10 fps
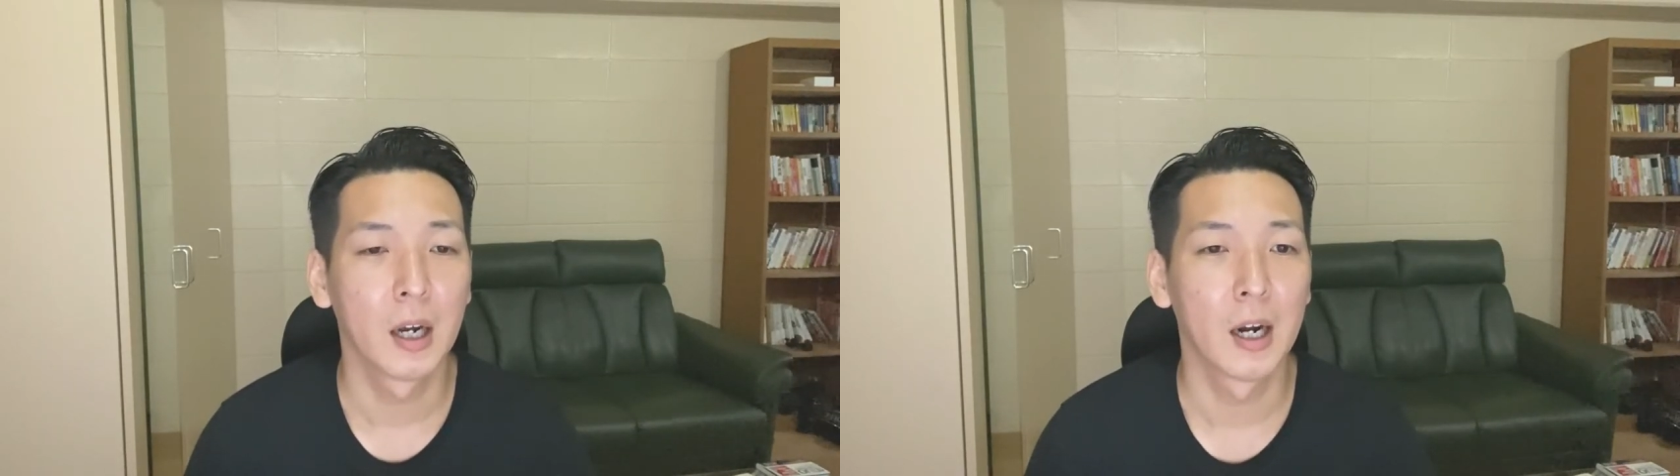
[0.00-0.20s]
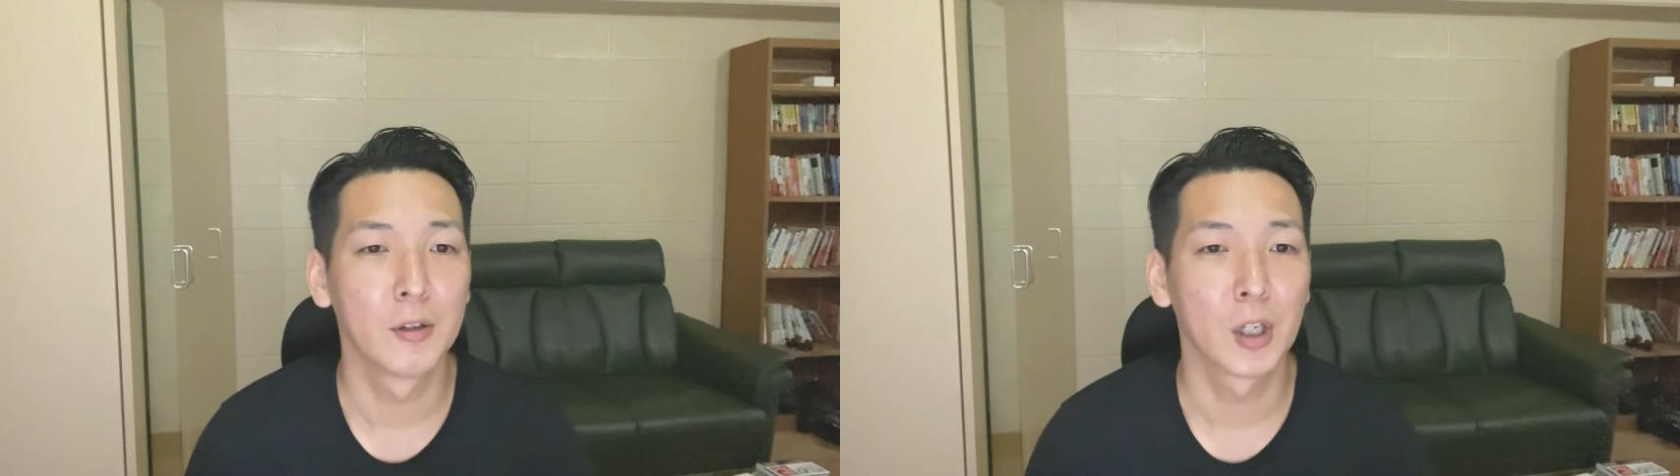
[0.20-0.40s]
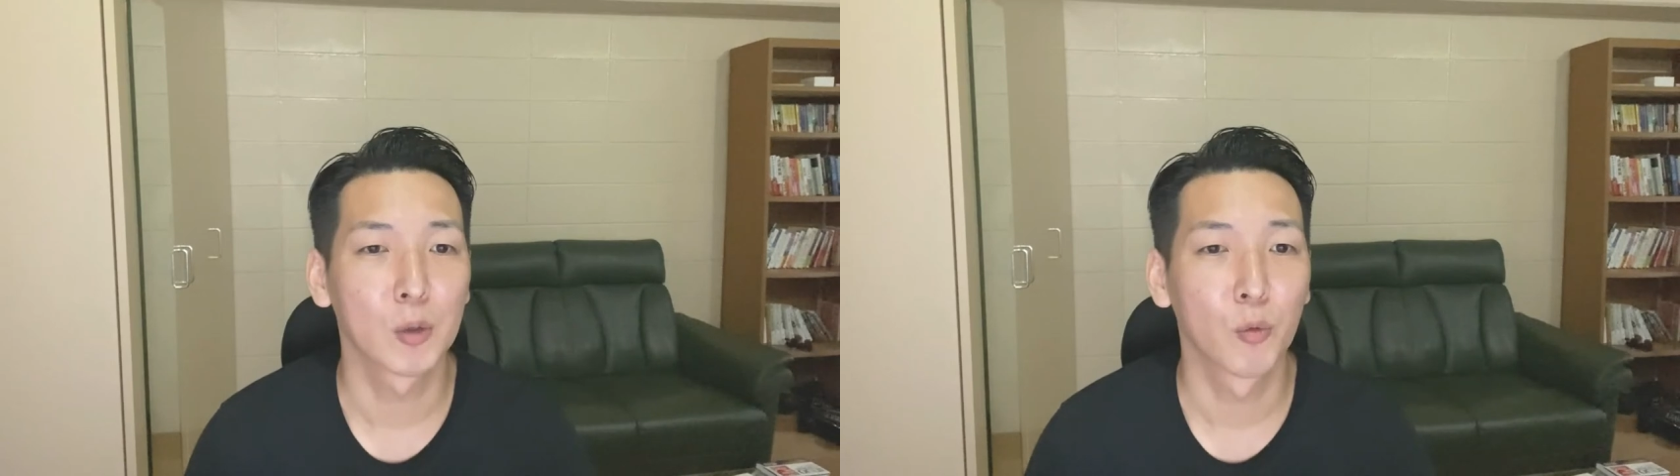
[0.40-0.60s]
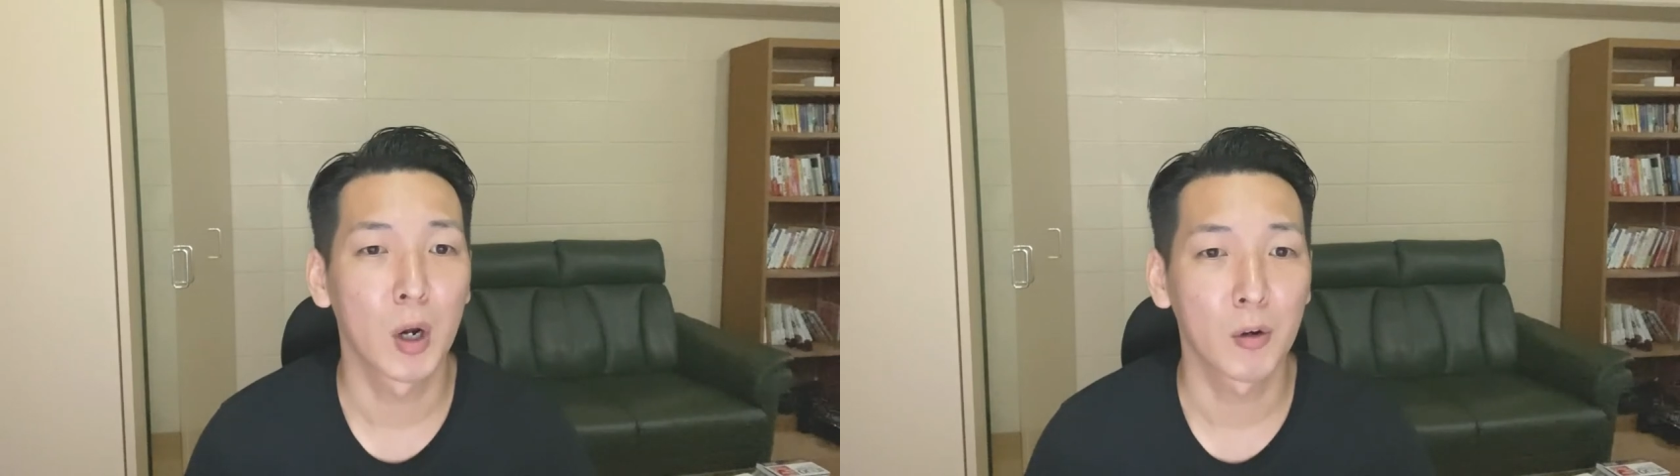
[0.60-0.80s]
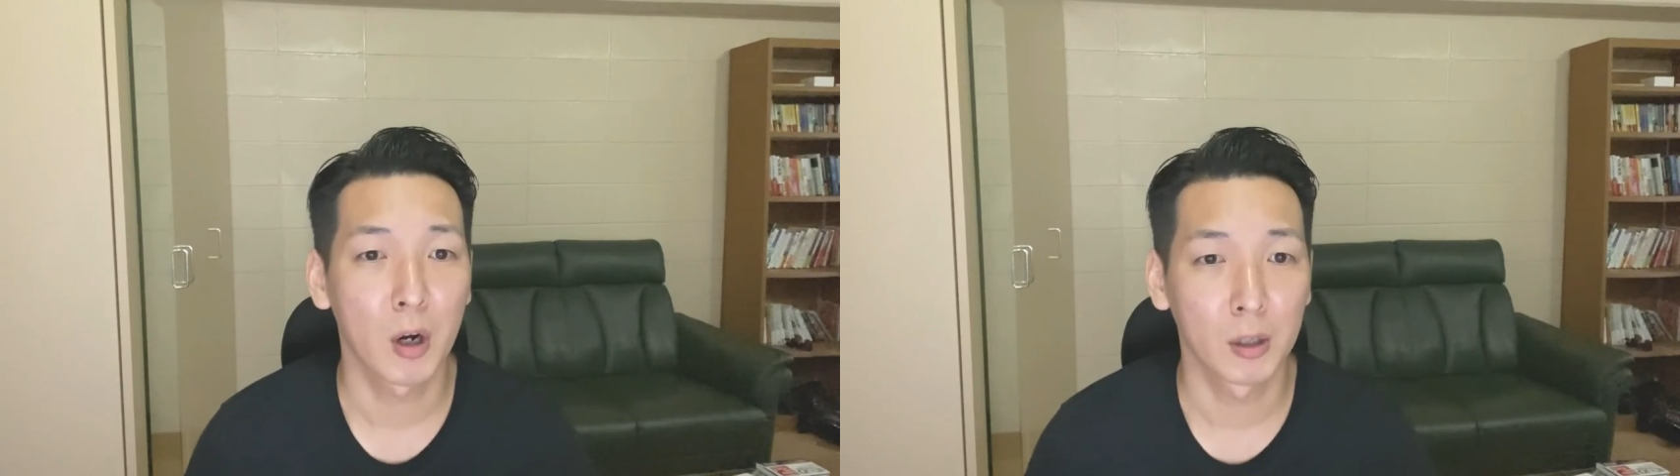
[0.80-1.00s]
I just
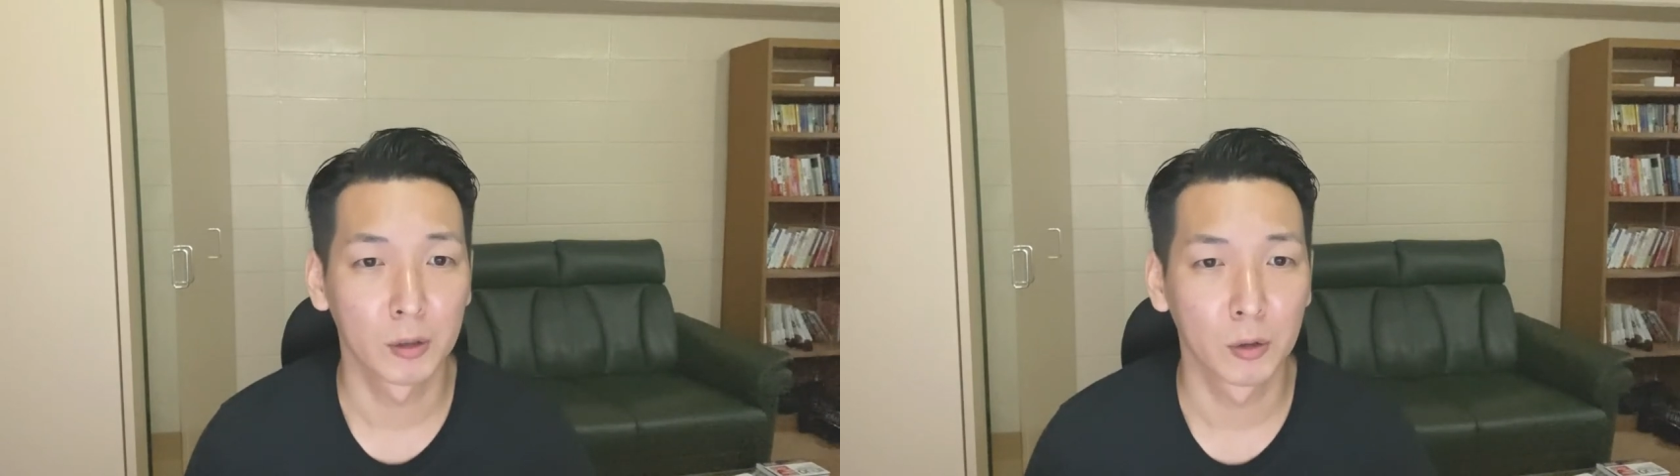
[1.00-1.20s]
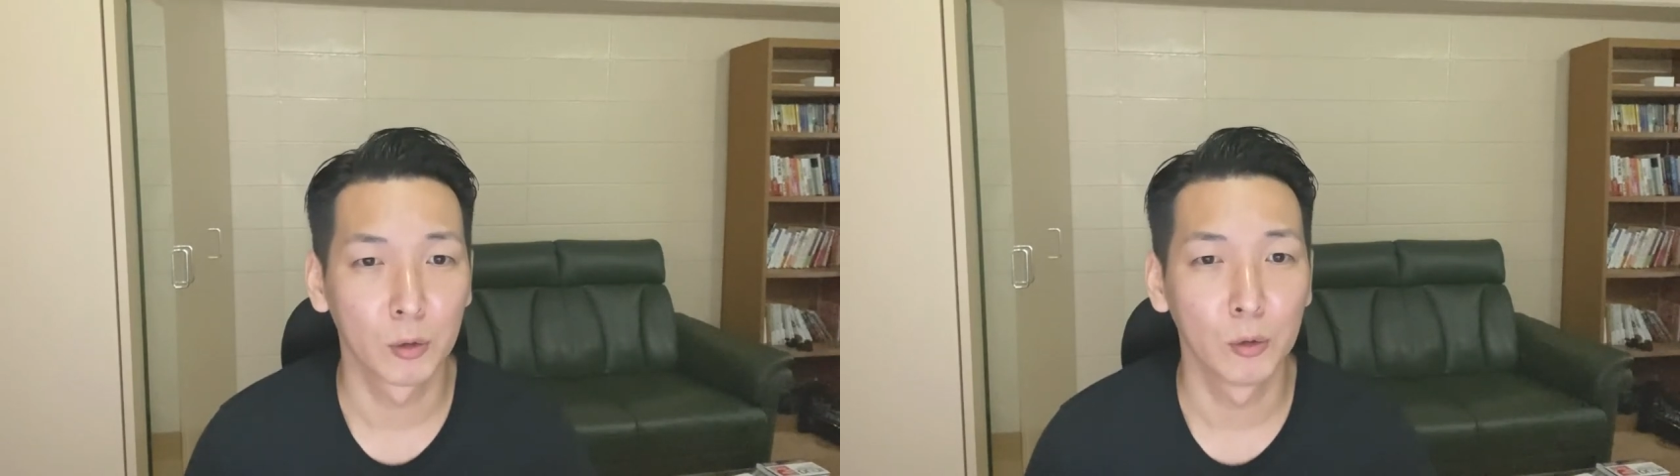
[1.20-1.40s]
work hard to